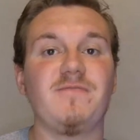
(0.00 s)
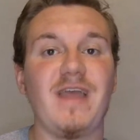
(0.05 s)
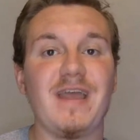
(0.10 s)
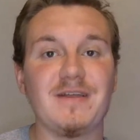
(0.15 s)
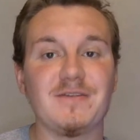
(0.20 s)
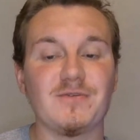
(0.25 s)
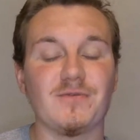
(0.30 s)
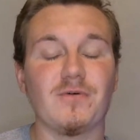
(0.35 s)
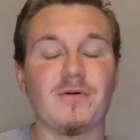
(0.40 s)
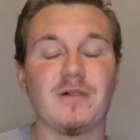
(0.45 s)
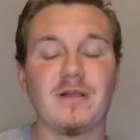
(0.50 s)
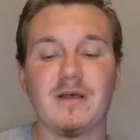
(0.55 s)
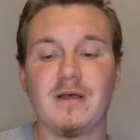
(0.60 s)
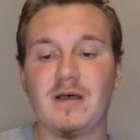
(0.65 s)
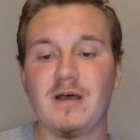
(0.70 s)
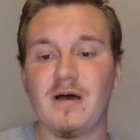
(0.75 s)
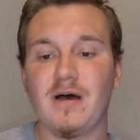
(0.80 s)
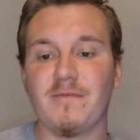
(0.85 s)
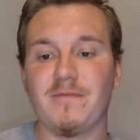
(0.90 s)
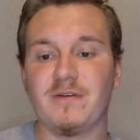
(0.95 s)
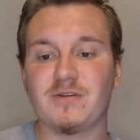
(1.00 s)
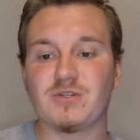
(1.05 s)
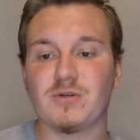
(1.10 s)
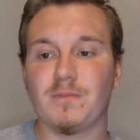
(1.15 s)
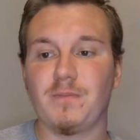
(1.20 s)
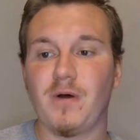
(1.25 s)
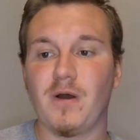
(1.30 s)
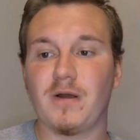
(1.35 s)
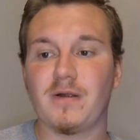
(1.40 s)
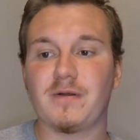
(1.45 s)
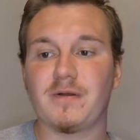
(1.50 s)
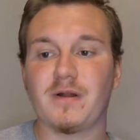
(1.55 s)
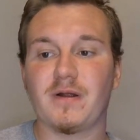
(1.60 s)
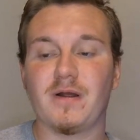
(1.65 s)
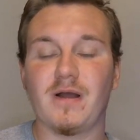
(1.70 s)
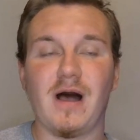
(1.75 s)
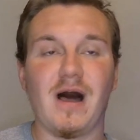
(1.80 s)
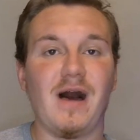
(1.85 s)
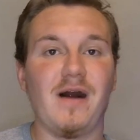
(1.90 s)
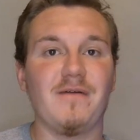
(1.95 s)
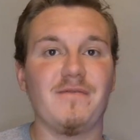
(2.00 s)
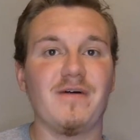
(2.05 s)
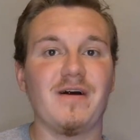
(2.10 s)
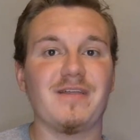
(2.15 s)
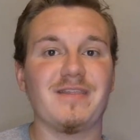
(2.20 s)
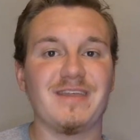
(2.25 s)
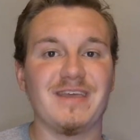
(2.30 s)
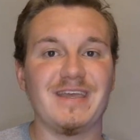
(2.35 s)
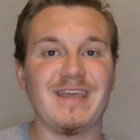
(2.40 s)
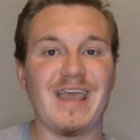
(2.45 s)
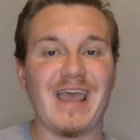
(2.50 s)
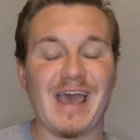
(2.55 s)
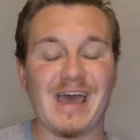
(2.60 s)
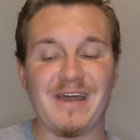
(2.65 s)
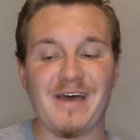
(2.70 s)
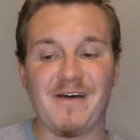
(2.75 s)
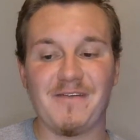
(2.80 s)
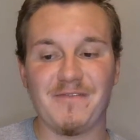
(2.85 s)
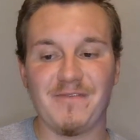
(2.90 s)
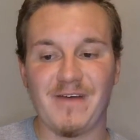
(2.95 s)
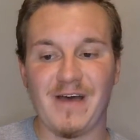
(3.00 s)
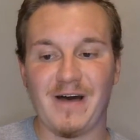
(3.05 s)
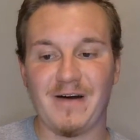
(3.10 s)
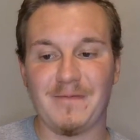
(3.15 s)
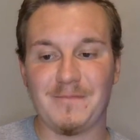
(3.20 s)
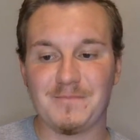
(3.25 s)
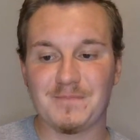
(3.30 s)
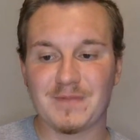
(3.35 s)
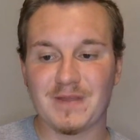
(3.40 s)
FanDuel, official partner of the NFL.